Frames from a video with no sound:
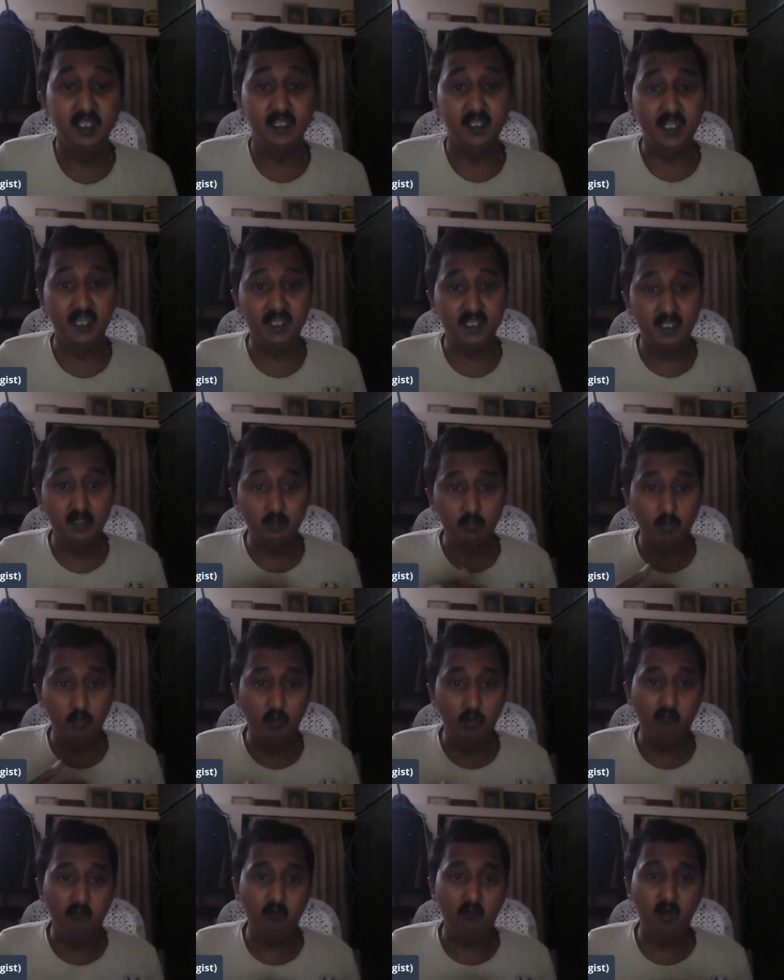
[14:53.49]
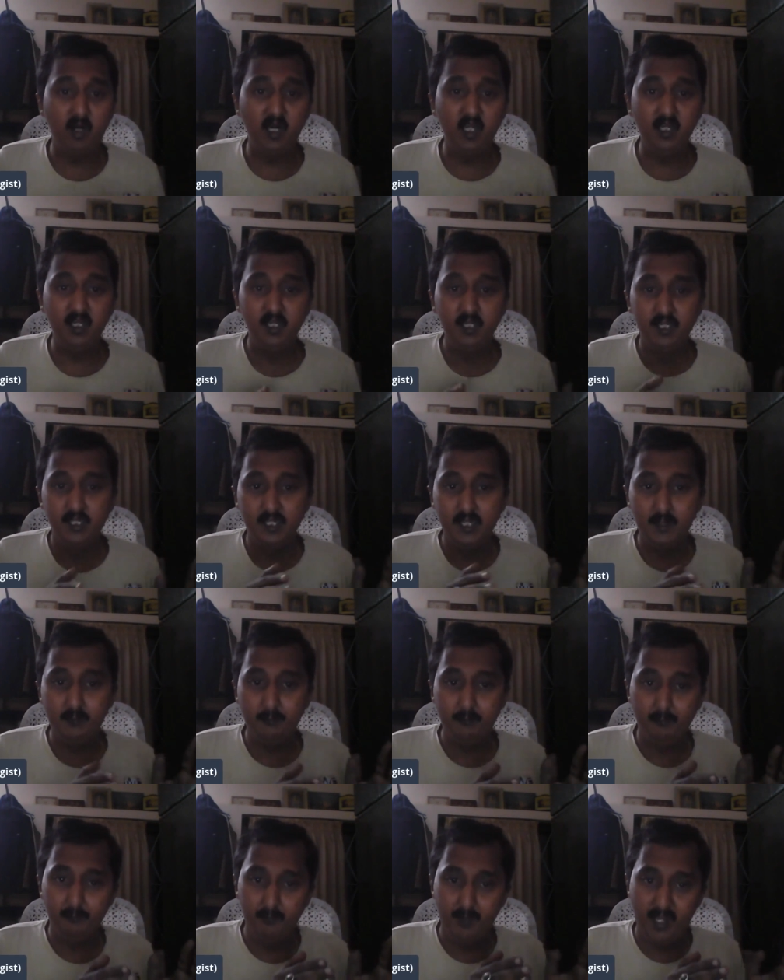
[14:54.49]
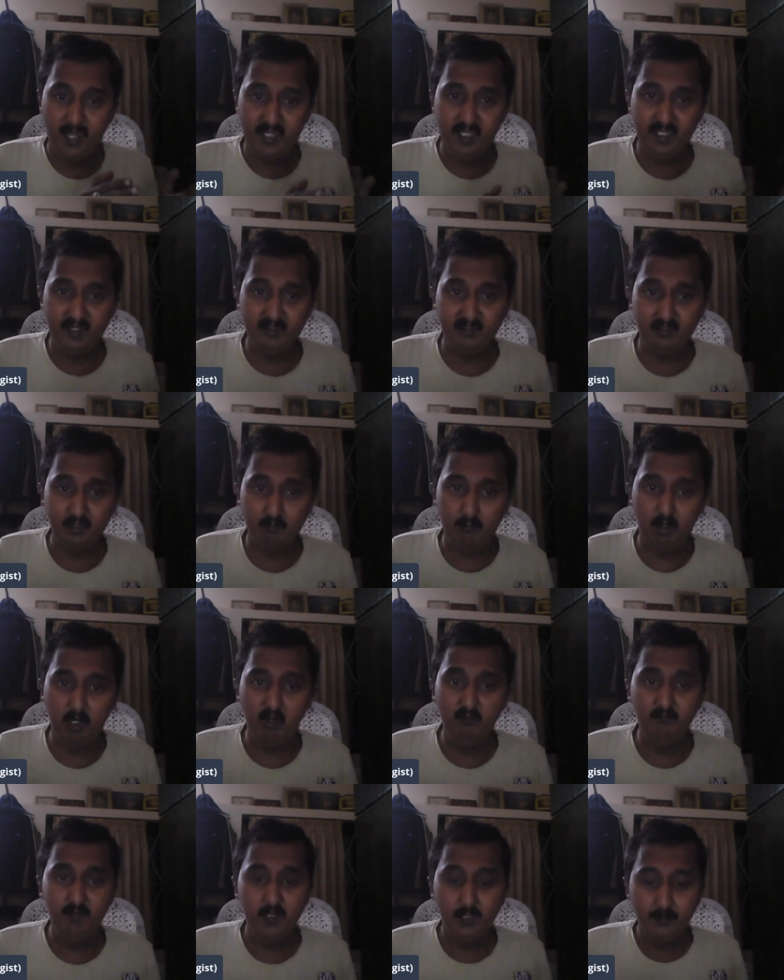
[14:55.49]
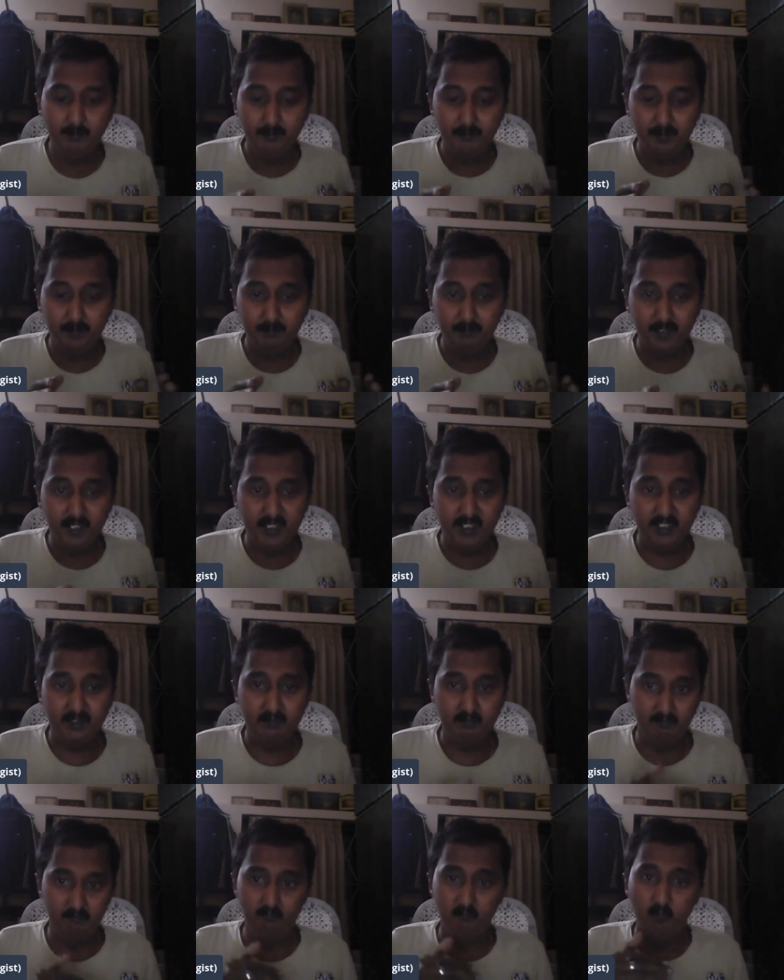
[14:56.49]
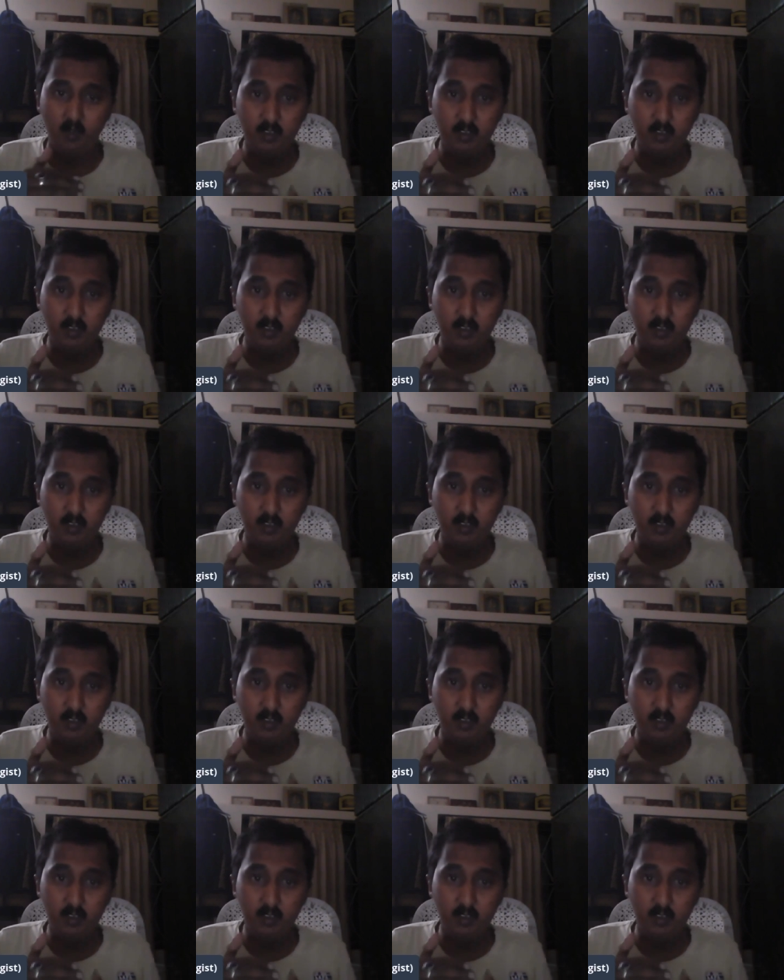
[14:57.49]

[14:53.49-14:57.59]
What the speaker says: they can go for a mannerism of preparing.